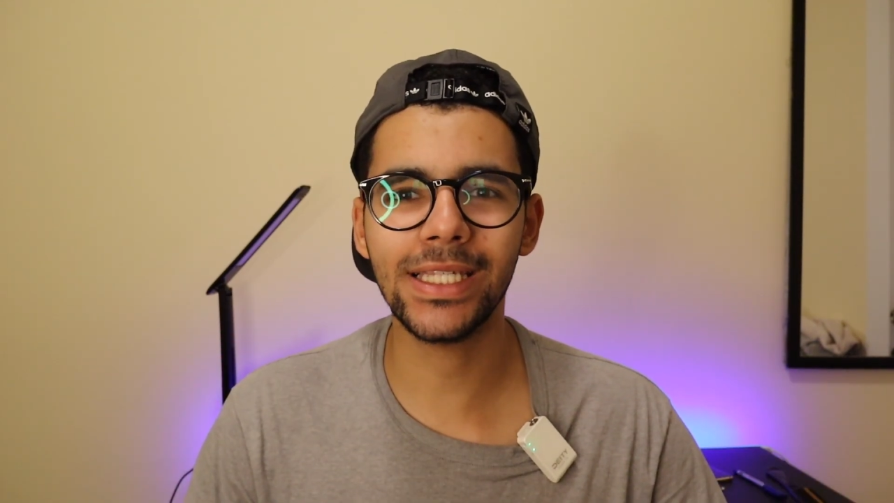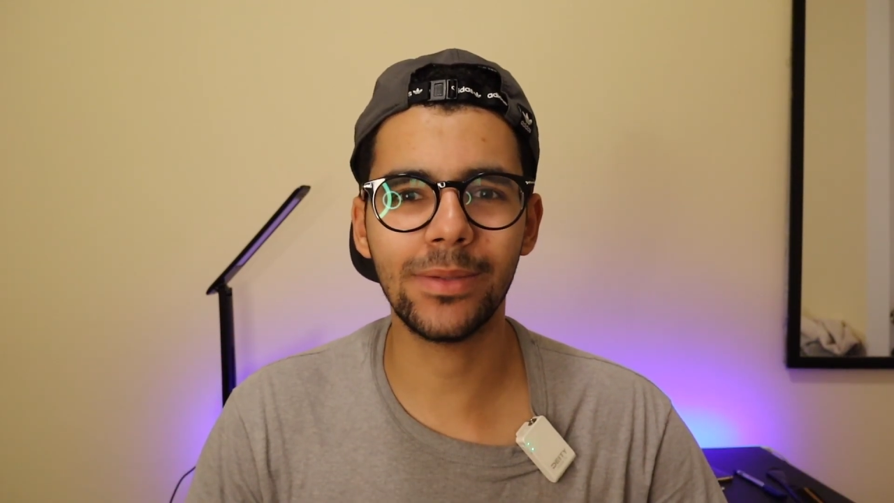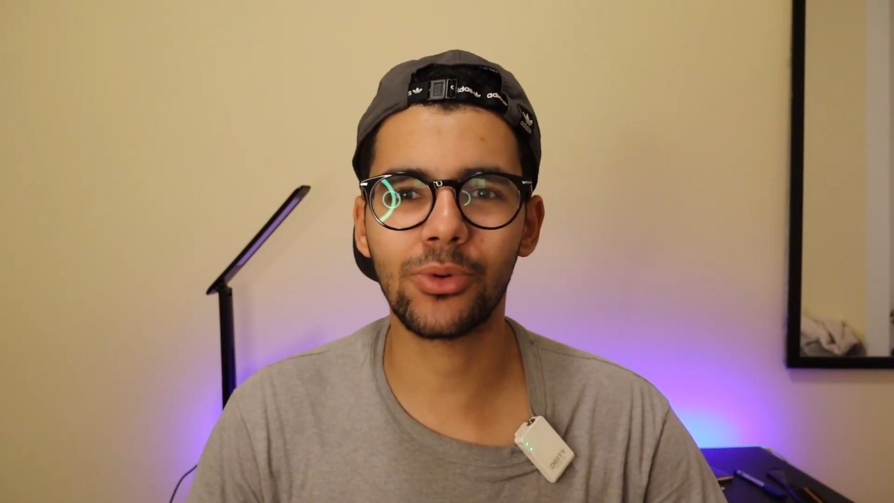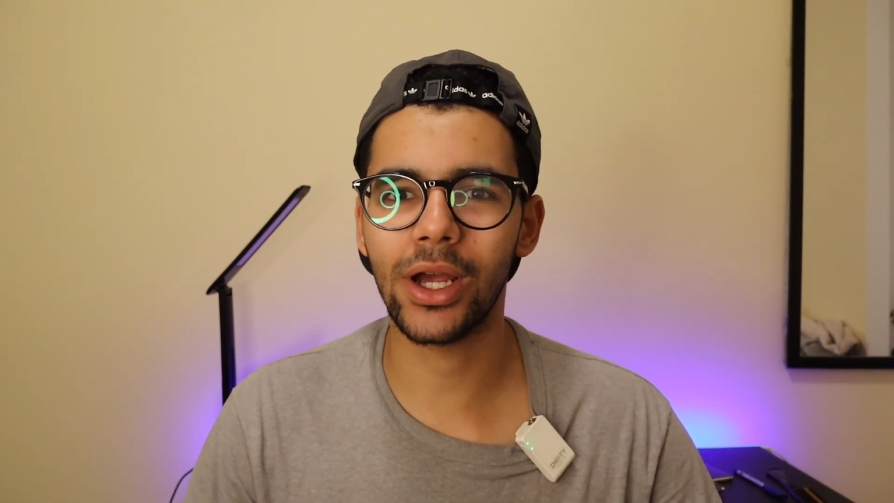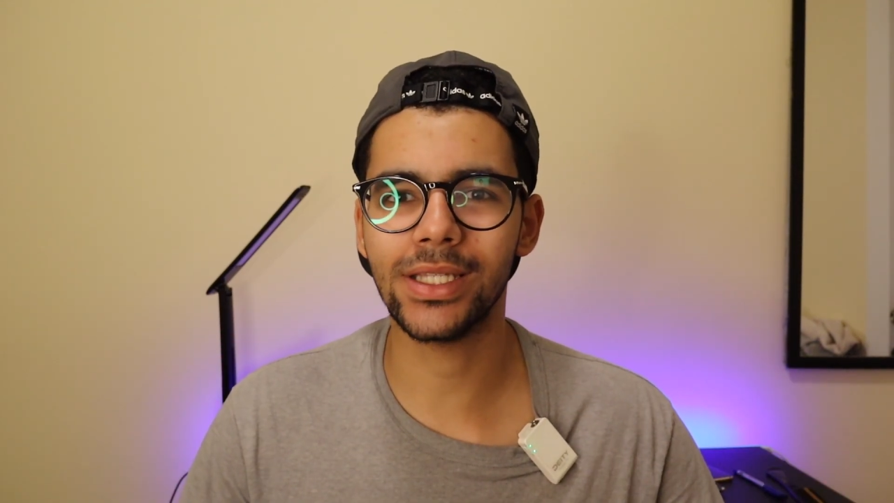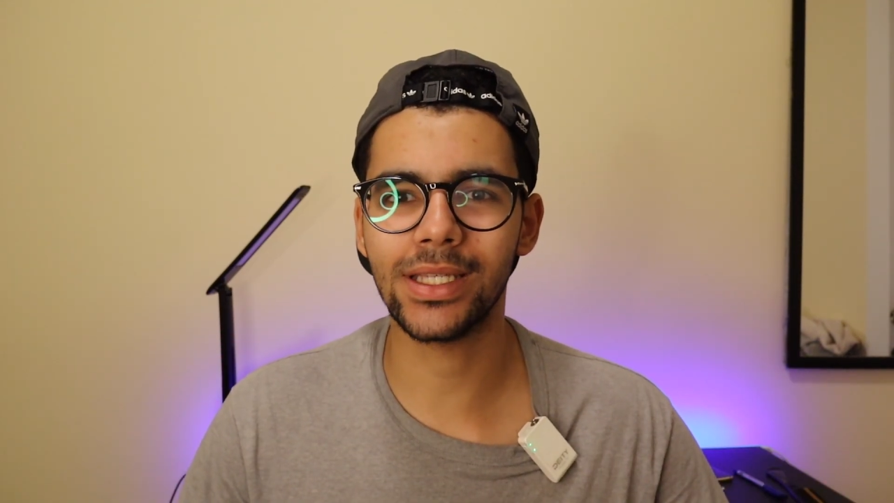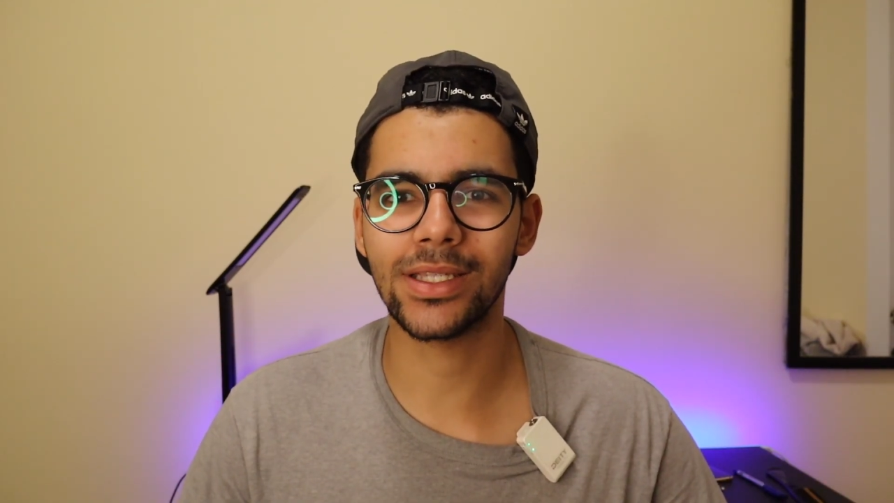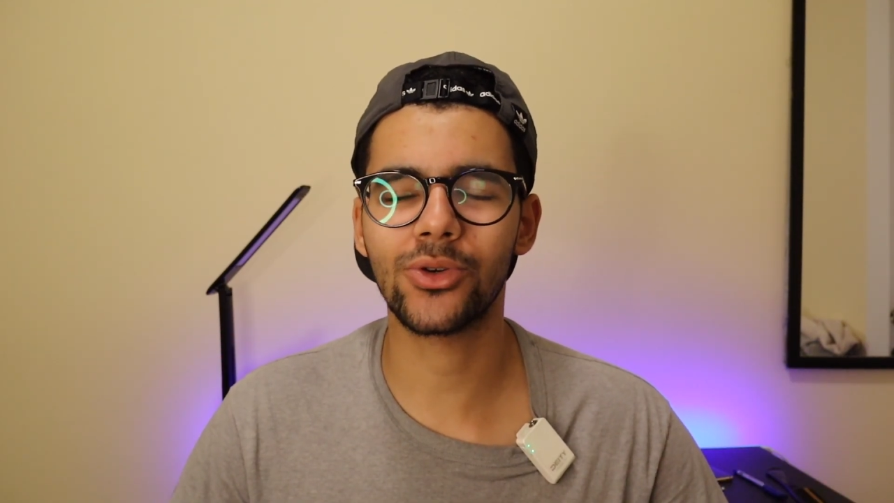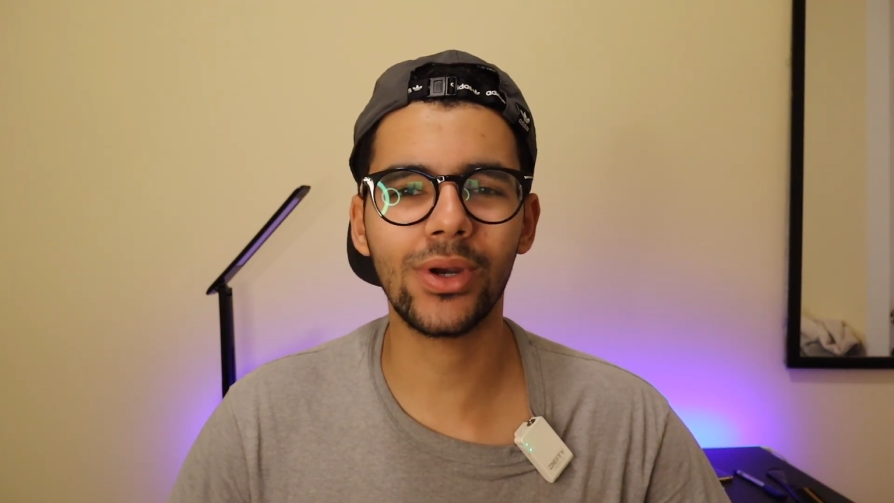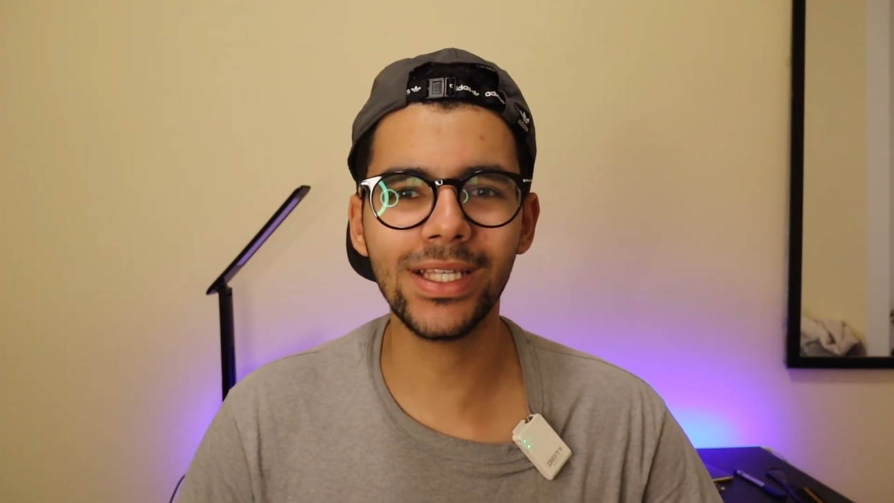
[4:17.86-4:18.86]

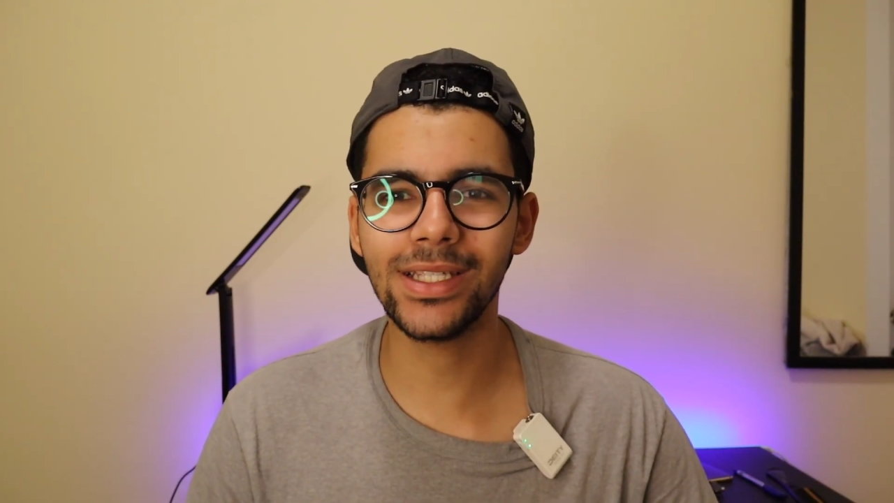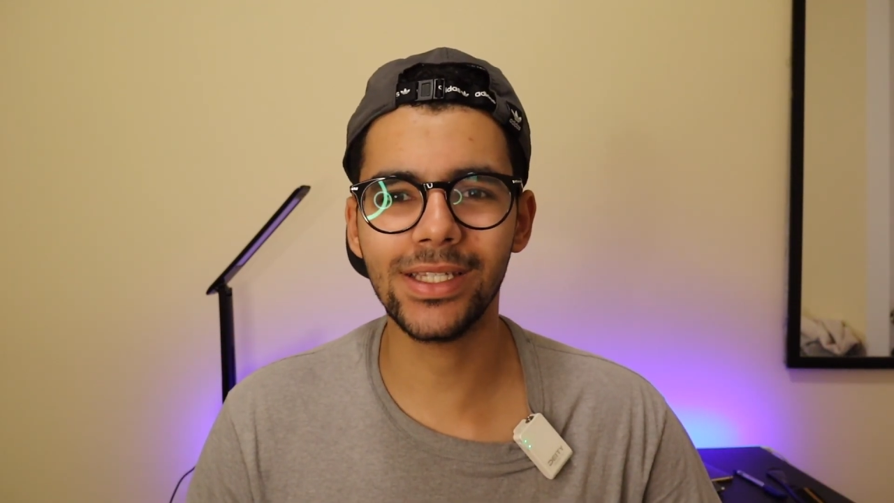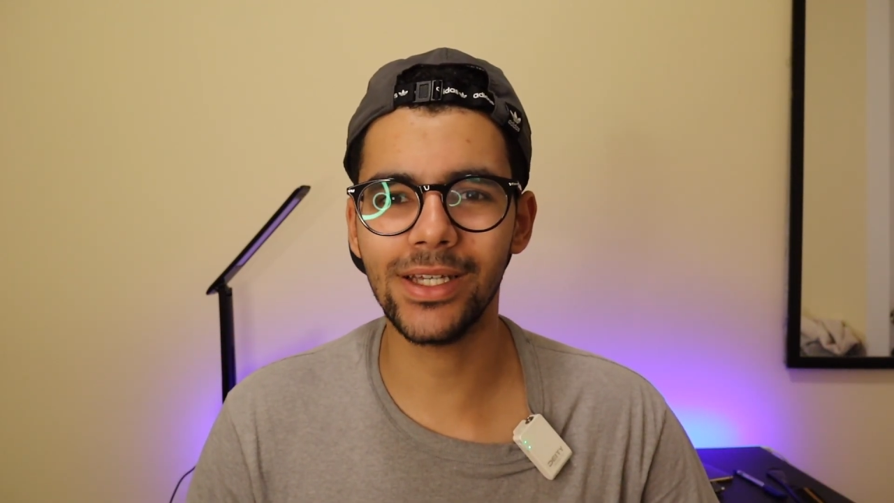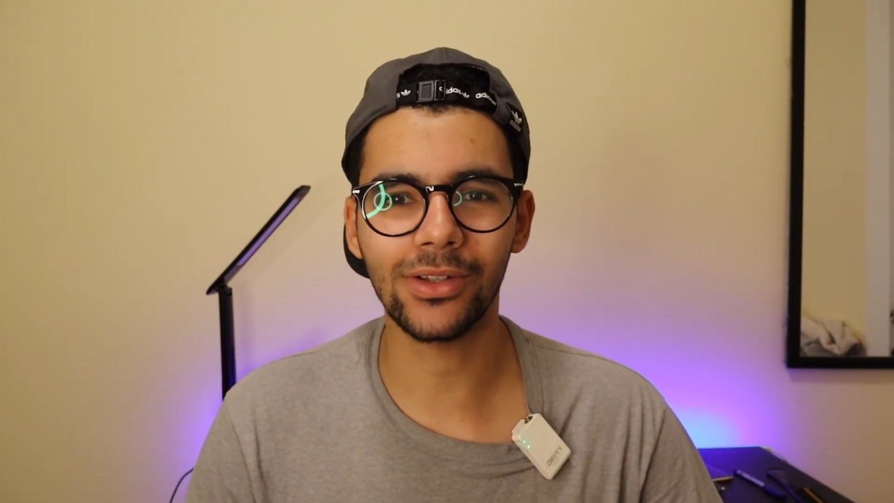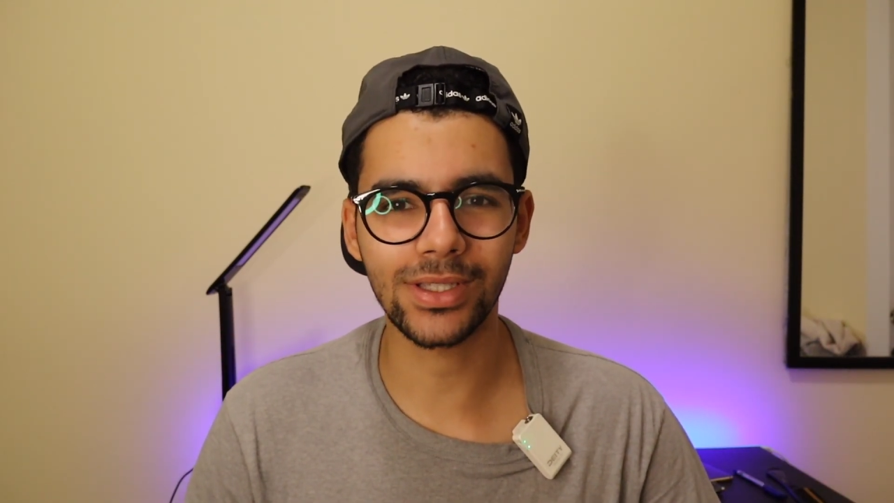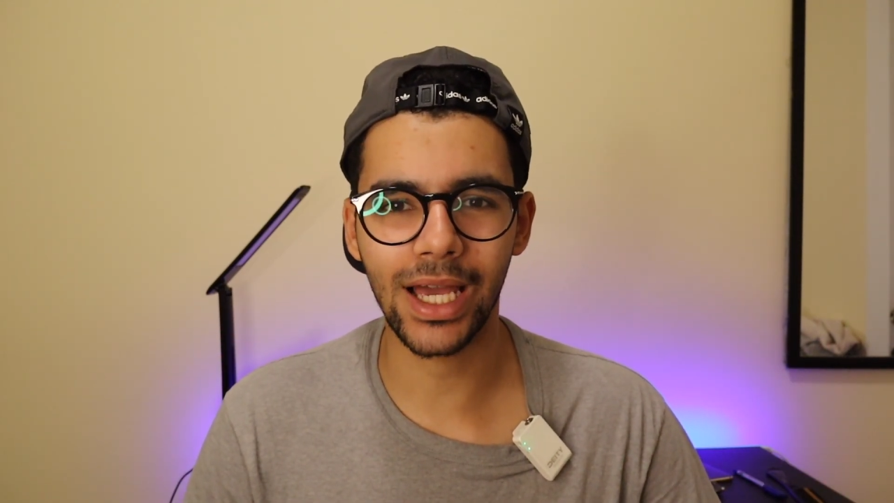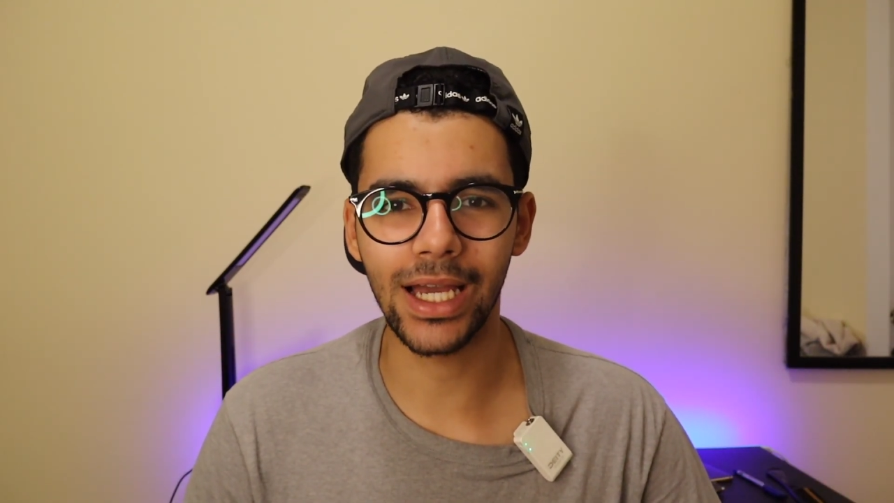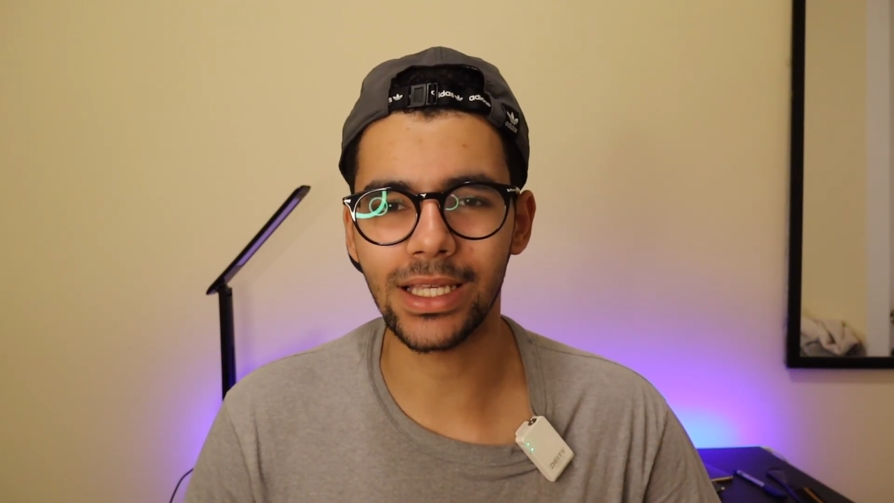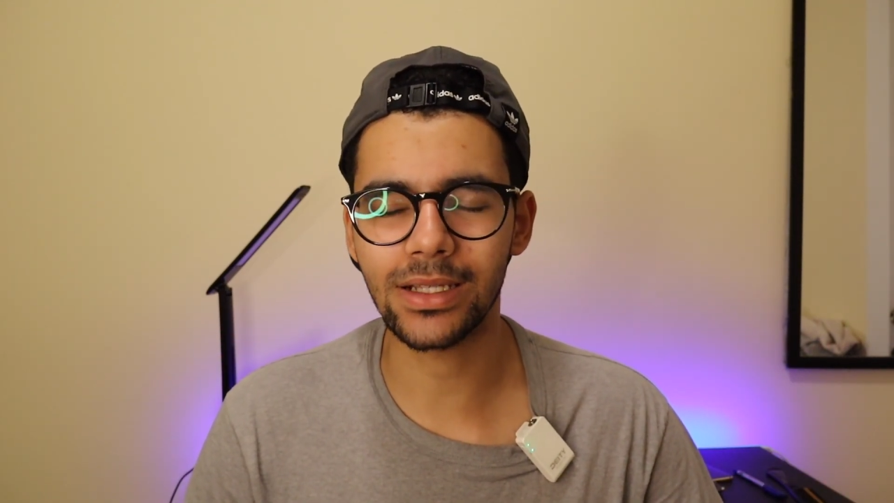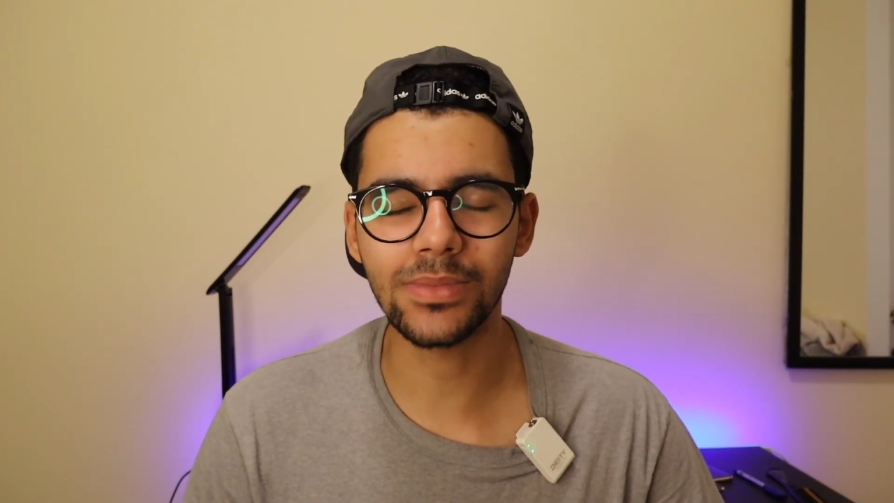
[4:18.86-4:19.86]
prices, crazy deals, guys.